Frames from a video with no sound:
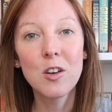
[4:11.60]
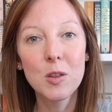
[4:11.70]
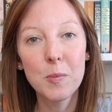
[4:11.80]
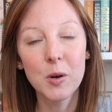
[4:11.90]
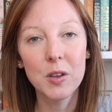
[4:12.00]

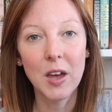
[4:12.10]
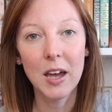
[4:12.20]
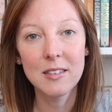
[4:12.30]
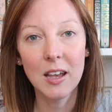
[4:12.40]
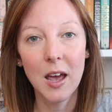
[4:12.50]
Another book
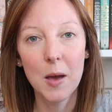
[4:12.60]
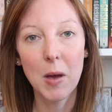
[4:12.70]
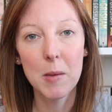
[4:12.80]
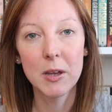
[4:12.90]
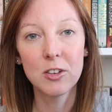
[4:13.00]
that
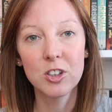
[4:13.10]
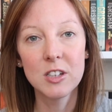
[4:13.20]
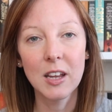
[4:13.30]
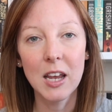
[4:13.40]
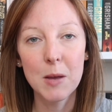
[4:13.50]
um, I
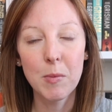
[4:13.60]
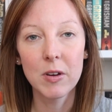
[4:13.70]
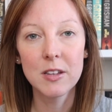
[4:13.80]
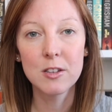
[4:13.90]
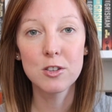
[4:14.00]
mentioned in my
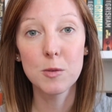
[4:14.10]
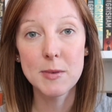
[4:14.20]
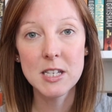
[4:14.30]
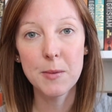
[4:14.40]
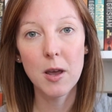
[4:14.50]
recent
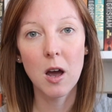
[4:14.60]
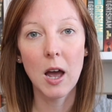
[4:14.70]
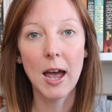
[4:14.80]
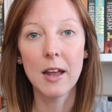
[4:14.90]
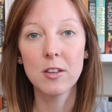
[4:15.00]
summer
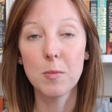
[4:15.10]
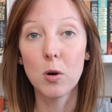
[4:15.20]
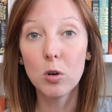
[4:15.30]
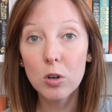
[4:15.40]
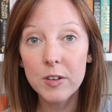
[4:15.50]
TBR and
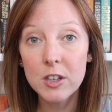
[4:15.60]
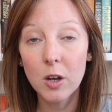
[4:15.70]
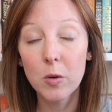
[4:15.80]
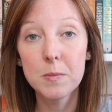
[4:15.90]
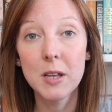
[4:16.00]
summer haul
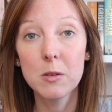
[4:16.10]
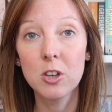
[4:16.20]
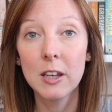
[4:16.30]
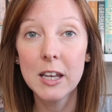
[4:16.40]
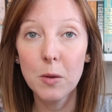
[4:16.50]
video update,
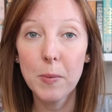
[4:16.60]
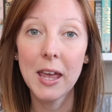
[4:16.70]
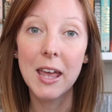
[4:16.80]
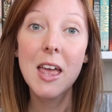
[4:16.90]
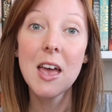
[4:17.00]
which I'll link up
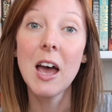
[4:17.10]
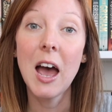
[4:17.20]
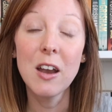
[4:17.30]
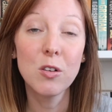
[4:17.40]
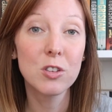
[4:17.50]
here
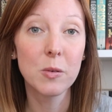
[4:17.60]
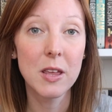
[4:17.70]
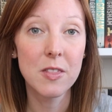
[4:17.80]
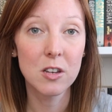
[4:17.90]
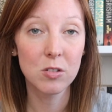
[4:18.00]
and also
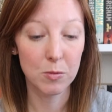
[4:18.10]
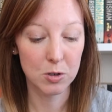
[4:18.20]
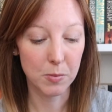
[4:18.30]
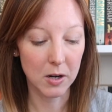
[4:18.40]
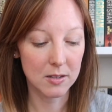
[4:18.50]
in the
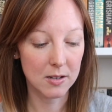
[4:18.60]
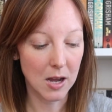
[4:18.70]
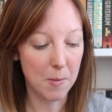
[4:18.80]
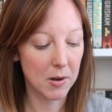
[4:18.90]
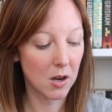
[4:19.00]
description box
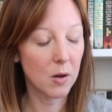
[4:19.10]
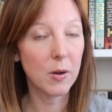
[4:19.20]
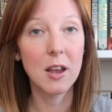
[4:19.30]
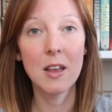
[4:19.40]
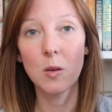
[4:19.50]
down
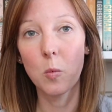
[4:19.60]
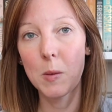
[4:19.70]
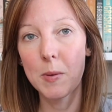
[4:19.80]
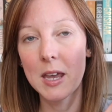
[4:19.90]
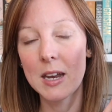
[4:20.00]
below, is
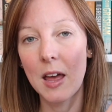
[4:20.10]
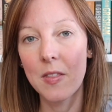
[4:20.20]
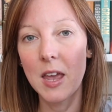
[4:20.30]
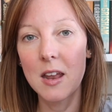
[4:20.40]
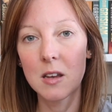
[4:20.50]
We Begin
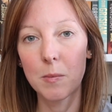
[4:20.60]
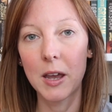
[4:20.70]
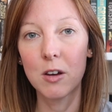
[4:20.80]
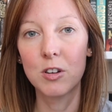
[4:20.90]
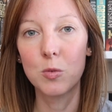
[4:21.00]
at the End
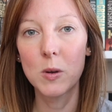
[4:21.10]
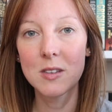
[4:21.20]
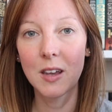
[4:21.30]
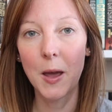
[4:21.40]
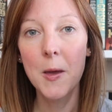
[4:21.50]
by Chris
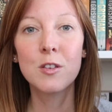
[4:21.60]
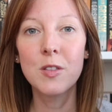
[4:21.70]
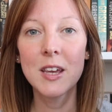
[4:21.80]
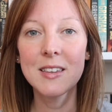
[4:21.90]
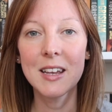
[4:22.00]
Whitaker.
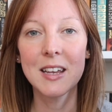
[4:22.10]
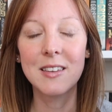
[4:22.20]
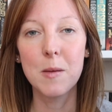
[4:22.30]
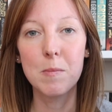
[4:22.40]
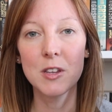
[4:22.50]
So this
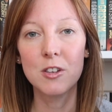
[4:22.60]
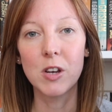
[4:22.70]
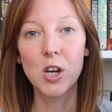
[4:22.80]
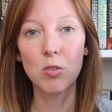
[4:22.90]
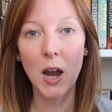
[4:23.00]
is a
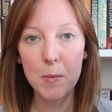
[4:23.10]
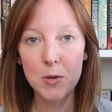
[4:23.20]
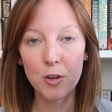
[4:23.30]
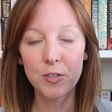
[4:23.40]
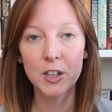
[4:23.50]
mystery
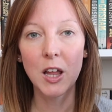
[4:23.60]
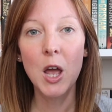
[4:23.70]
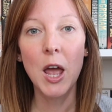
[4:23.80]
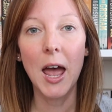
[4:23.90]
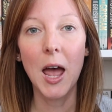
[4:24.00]
crime novel.
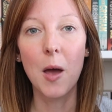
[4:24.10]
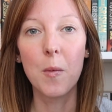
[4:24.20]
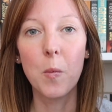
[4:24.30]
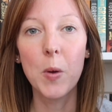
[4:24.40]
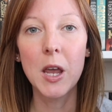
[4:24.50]

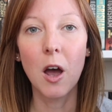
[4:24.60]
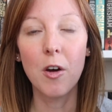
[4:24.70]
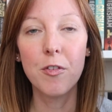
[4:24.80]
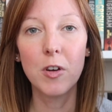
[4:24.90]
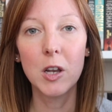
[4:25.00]
Uh, we
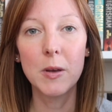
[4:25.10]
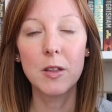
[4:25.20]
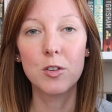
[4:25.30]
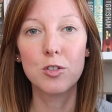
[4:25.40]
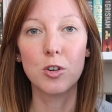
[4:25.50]
are
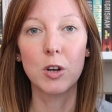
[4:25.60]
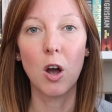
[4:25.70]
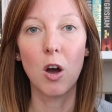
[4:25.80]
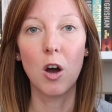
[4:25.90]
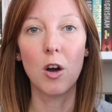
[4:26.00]
following the
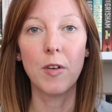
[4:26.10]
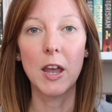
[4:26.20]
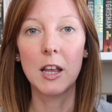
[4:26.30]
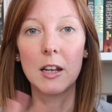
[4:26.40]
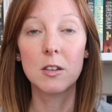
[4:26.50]
story of
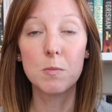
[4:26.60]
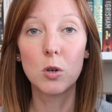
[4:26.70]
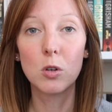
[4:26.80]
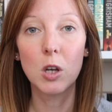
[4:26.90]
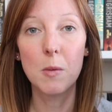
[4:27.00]
a
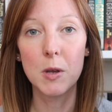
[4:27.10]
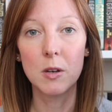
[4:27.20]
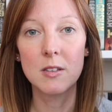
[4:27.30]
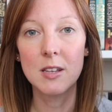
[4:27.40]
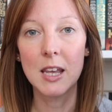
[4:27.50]
small
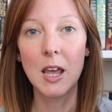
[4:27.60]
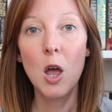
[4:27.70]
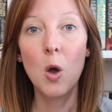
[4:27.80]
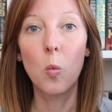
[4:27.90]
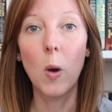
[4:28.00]
community
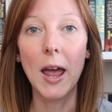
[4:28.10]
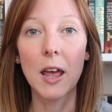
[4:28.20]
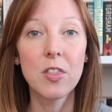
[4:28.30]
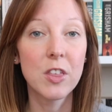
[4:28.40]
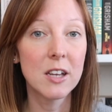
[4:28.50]

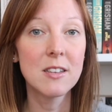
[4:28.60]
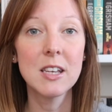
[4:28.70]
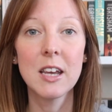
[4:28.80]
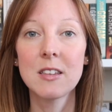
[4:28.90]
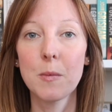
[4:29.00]
where
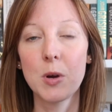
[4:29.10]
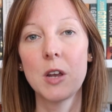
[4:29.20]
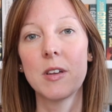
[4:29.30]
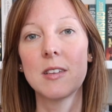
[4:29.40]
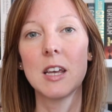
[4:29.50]
30 years
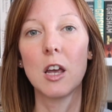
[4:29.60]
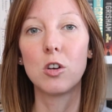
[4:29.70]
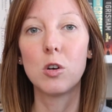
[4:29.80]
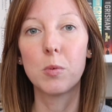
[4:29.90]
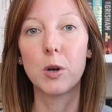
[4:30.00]
previously a
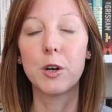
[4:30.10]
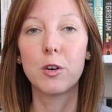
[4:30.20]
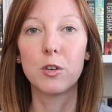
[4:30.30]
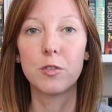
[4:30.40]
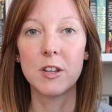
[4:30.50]
young boy
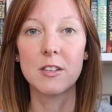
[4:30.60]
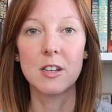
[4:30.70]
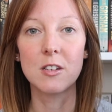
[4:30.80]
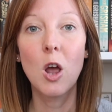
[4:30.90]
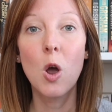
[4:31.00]
called
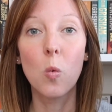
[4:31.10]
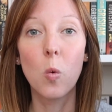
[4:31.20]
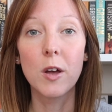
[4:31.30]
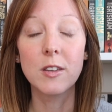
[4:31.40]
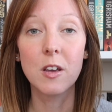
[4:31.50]
Vincent
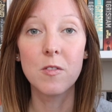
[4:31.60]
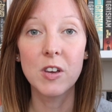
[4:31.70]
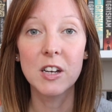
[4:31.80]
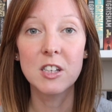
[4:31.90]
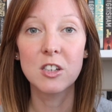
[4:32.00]
was
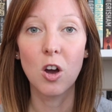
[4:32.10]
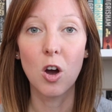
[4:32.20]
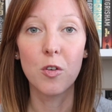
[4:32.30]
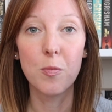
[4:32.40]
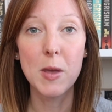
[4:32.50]
convicted
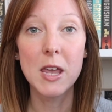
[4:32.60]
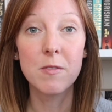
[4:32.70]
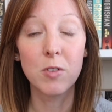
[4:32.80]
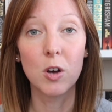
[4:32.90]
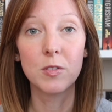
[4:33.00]
of
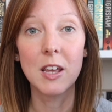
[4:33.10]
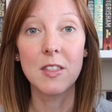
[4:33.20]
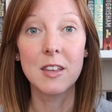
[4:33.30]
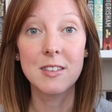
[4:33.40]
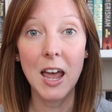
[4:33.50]
being involved
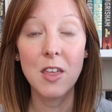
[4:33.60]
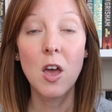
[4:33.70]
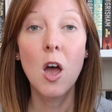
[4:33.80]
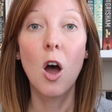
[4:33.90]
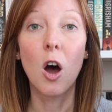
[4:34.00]
in the death
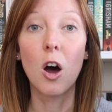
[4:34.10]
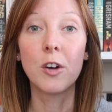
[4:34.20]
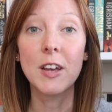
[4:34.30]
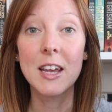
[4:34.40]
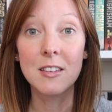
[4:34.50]

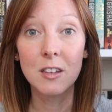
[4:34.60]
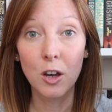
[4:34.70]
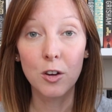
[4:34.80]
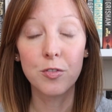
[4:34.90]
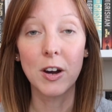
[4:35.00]
of his
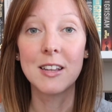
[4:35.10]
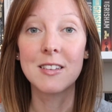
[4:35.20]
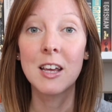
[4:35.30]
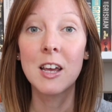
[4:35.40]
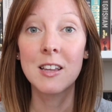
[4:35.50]

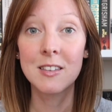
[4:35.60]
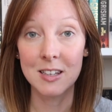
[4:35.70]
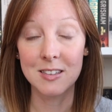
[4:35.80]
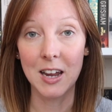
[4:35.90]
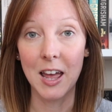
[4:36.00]
girlfriend's
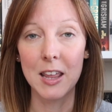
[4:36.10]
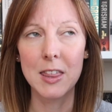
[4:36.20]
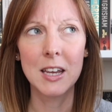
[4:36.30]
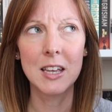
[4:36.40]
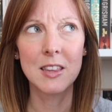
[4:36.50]
sister and I
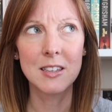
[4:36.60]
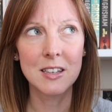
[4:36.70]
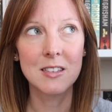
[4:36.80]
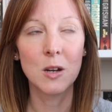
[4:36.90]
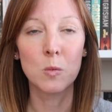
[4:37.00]
think the
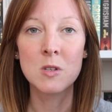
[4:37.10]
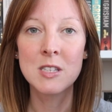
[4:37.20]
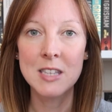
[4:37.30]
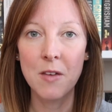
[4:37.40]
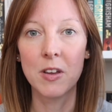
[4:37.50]
sister
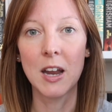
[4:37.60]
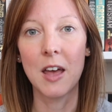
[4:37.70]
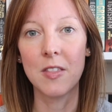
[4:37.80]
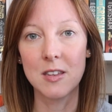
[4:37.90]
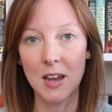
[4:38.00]
was seven
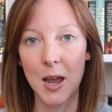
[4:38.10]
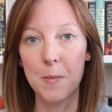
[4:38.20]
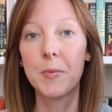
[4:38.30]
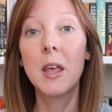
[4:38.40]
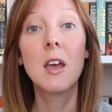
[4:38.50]
at the
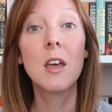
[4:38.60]
time.